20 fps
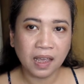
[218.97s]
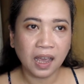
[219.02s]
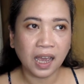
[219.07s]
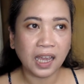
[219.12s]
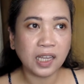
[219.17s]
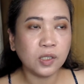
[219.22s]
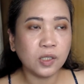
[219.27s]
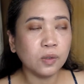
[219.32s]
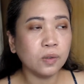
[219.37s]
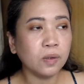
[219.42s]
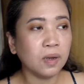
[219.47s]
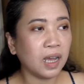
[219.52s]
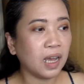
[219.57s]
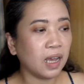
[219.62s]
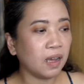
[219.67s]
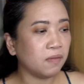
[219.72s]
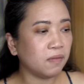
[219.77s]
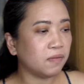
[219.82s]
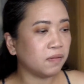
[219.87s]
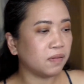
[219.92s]
I do
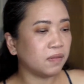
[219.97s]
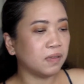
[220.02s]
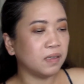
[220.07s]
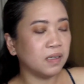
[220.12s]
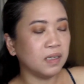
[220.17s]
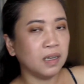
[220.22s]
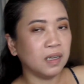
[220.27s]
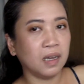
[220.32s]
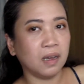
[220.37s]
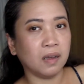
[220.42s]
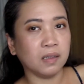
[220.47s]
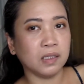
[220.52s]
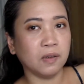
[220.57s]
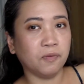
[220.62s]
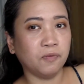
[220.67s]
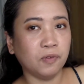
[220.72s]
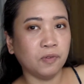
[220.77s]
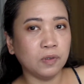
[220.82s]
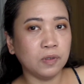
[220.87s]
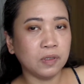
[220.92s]
have the
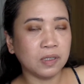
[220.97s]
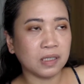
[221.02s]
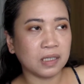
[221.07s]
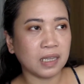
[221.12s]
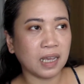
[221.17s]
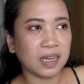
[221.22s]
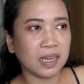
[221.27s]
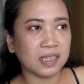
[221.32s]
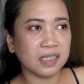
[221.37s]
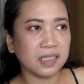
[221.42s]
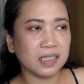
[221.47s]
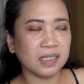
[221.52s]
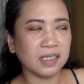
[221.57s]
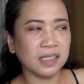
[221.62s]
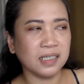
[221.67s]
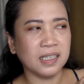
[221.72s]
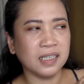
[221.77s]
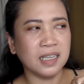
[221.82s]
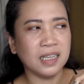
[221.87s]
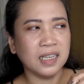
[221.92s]
full
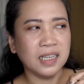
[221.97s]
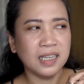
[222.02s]
size